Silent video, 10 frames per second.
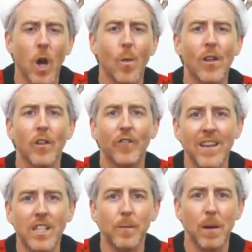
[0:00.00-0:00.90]
while the
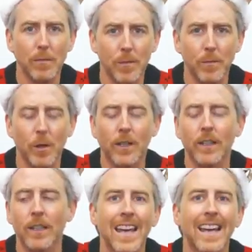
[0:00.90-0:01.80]
venti peppermint
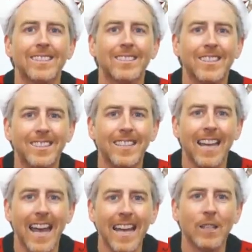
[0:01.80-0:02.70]
mocha has
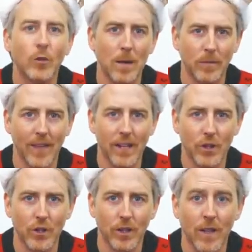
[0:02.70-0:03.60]
68 grams of added
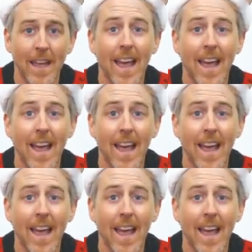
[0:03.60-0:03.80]
sugar.